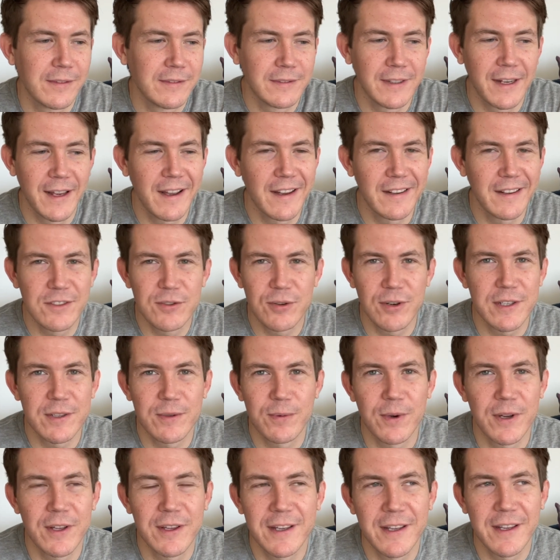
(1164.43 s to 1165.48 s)
yeah,
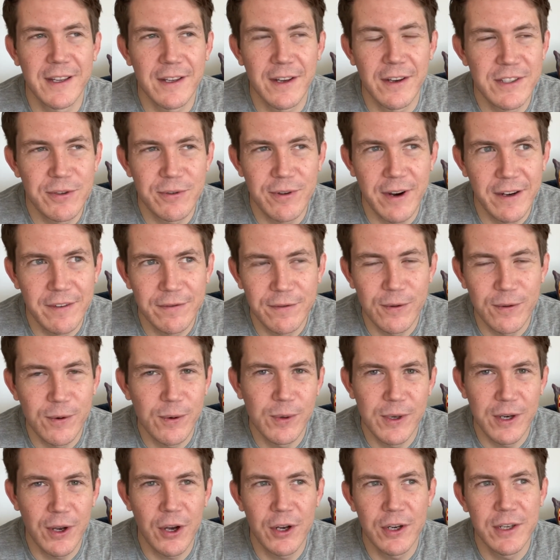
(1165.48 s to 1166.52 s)
trustworthy,
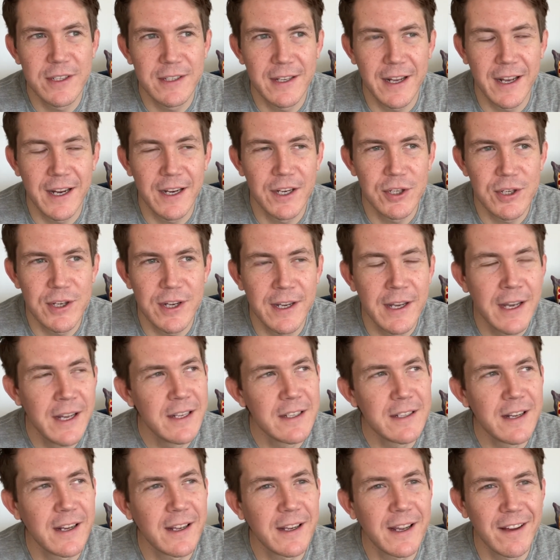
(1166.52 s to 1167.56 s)
straightforward, honest energy.
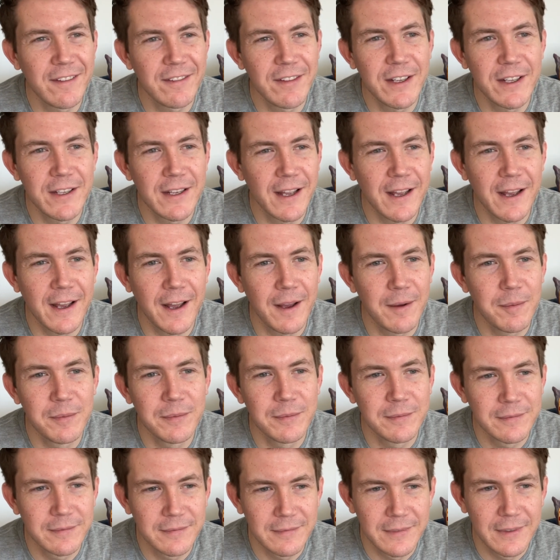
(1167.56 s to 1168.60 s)
It's like having
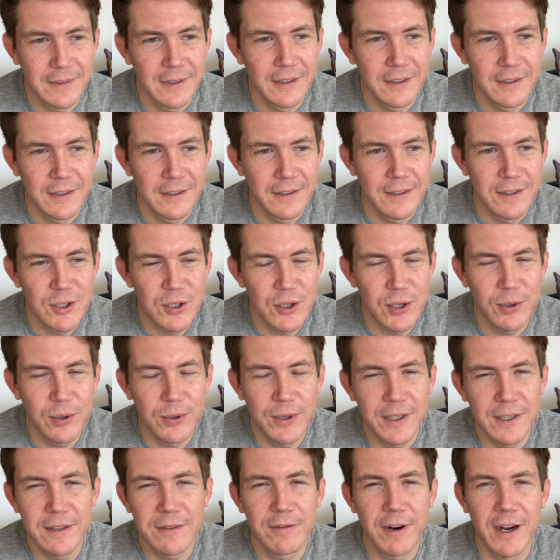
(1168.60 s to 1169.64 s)
um,
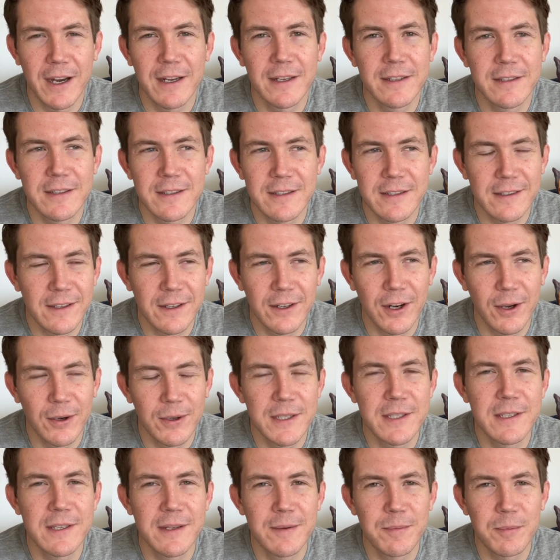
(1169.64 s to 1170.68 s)
tuna and rice. You know,
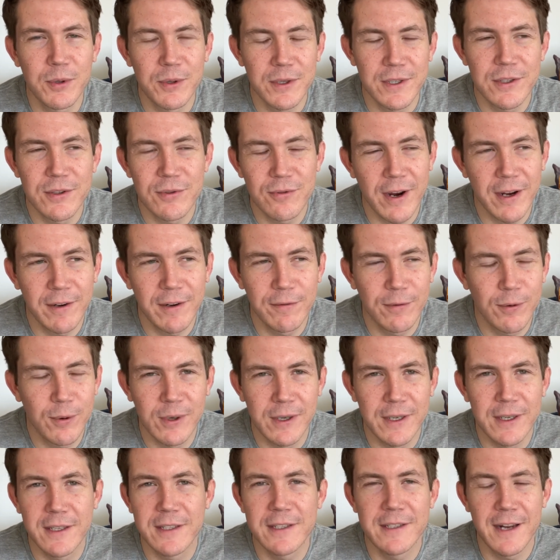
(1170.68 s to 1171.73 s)
it's simple, it's
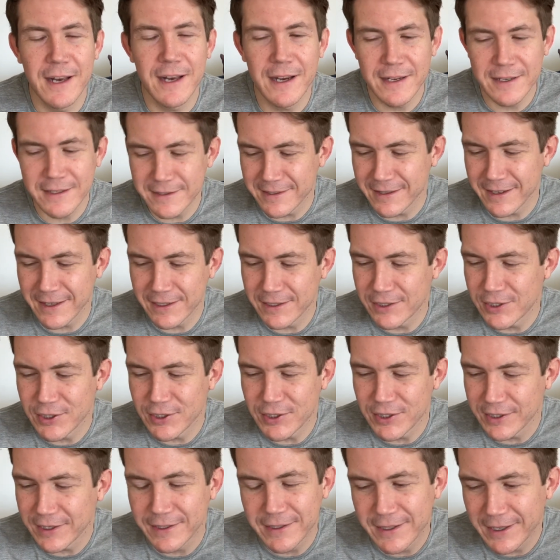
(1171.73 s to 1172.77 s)
straightforward, it's nice.
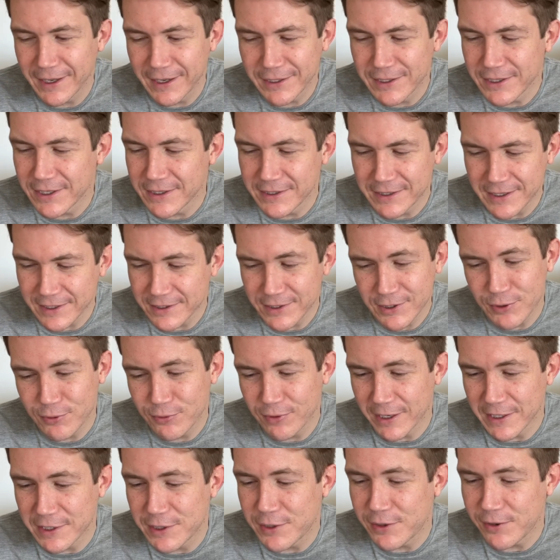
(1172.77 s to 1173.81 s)
It's it, it doesn't
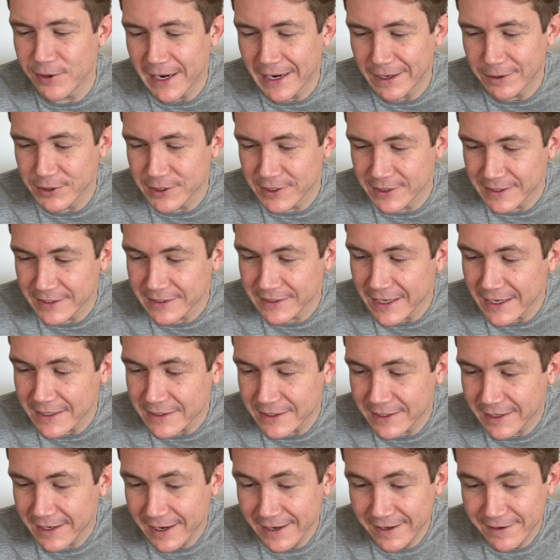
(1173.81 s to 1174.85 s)
stress you out. That's
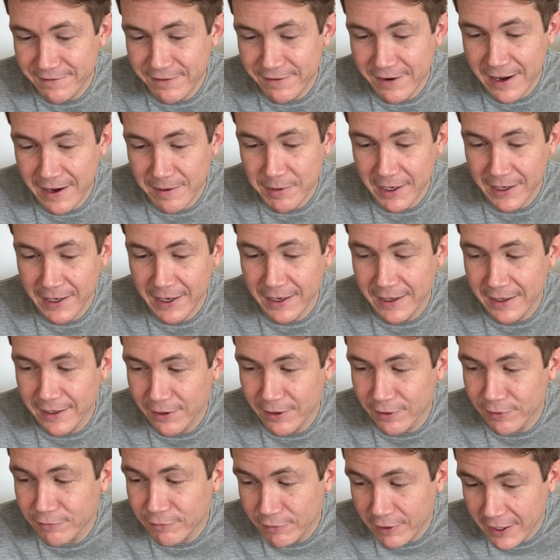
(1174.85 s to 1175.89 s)
the kind of vibe I get here
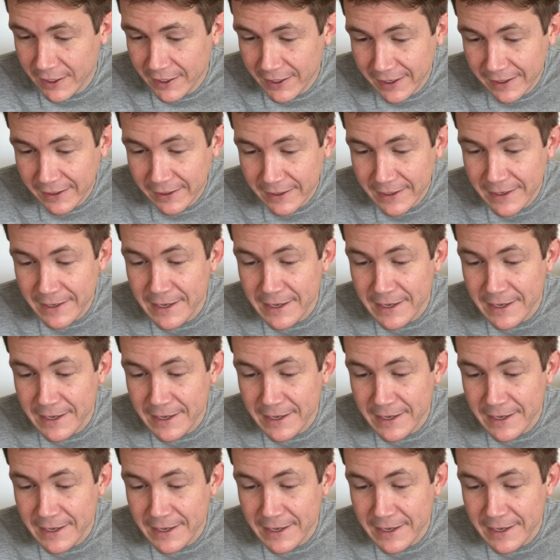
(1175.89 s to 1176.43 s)
on Friday.